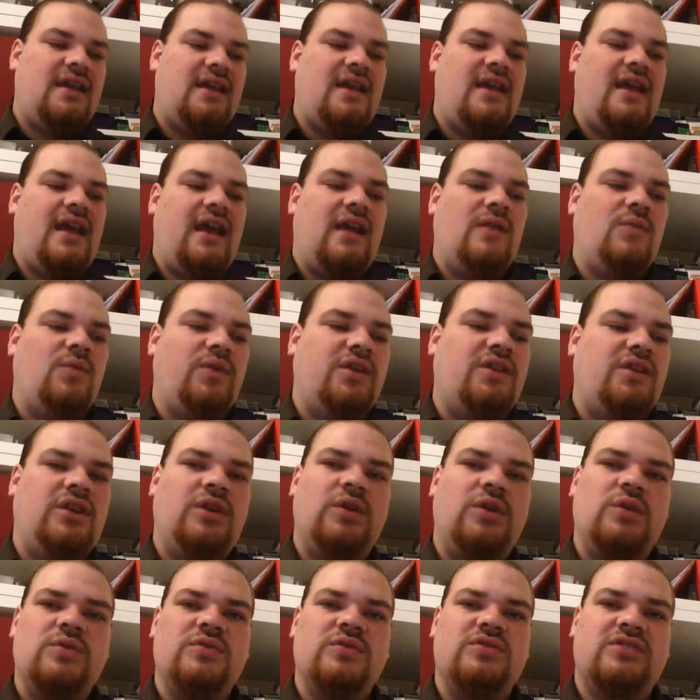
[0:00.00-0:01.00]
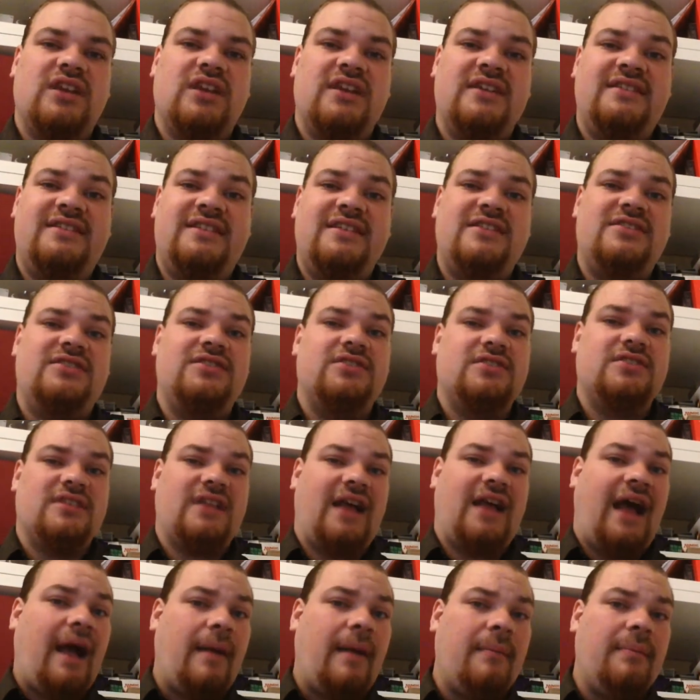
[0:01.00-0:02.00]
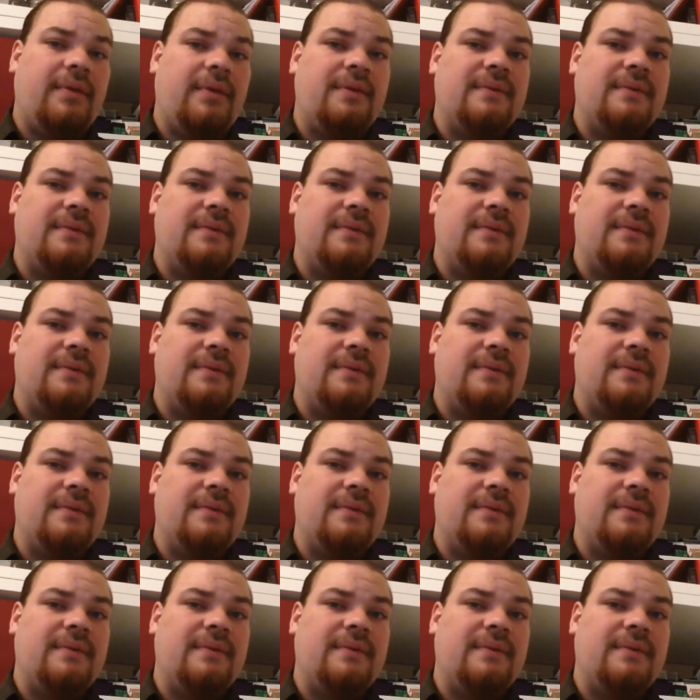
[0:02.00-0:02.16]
And when you use a digital app,